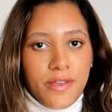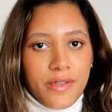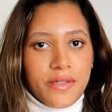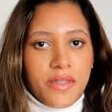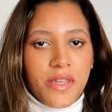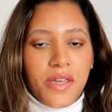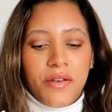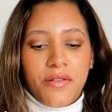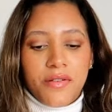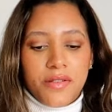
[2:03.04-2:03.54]
these
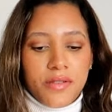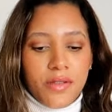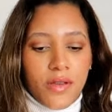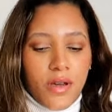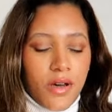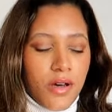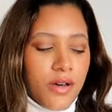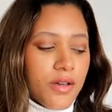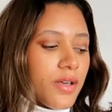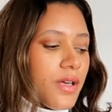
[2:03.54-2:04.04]
earrings
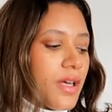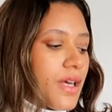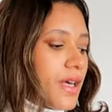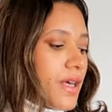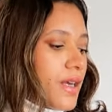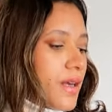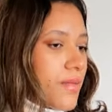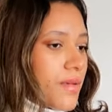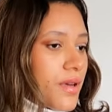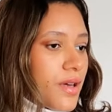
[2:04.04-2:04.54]
on,
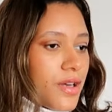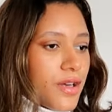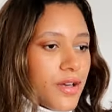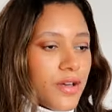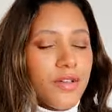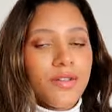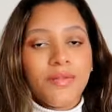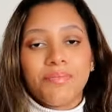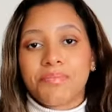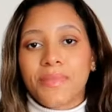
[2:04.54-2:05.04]
and I'm
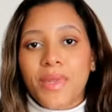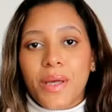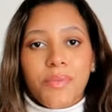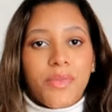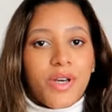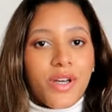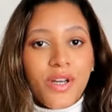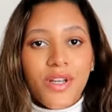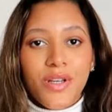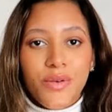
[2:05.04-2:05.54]

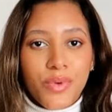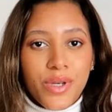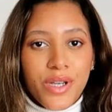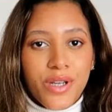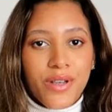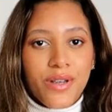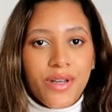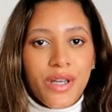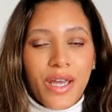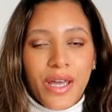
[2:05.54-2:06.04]
not gonna
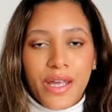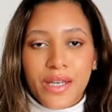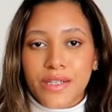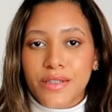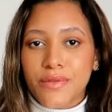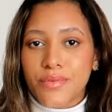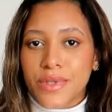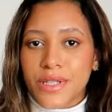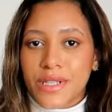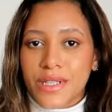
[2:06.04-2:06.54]
wear
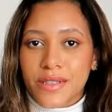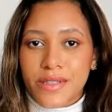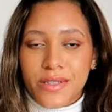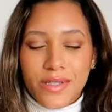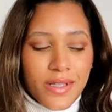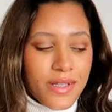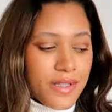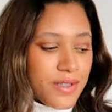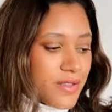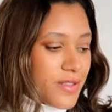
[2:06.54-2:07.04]
any rings
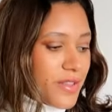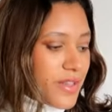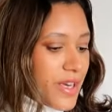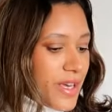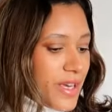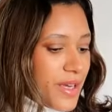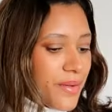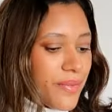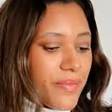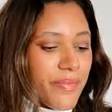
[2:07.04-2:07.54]

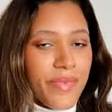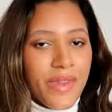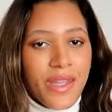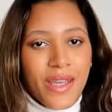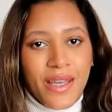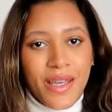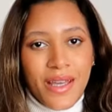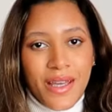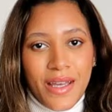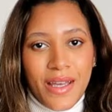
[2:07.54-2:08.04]
today.
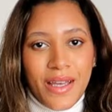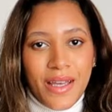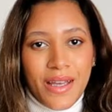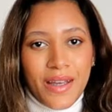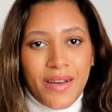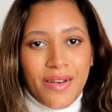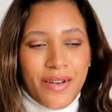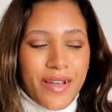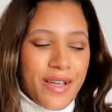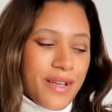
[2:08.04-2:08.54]

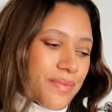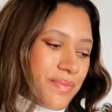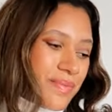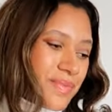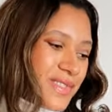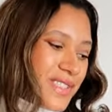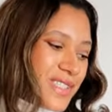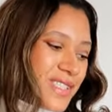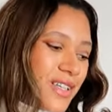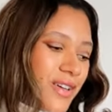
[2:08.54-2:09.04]
Okay,
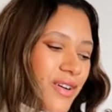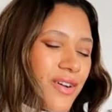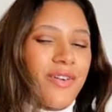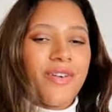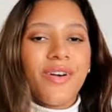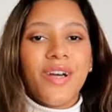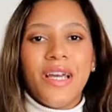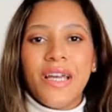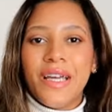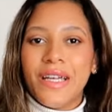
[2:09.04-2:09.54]

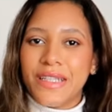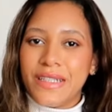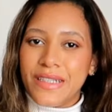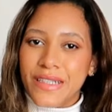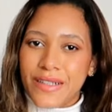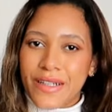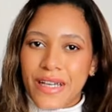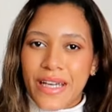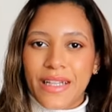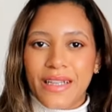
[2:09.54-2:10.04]
so
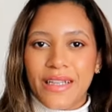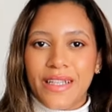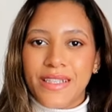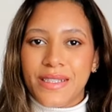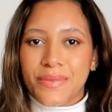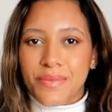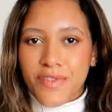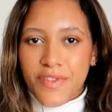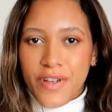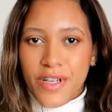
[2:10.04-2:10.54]

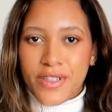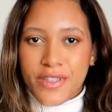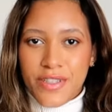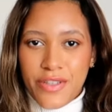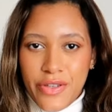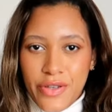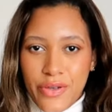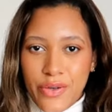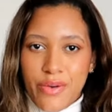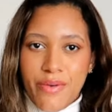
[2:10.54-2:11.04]
let's move on
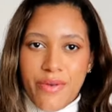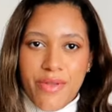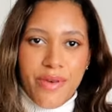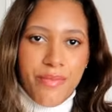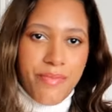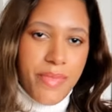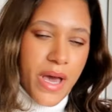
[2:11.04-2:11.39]
to the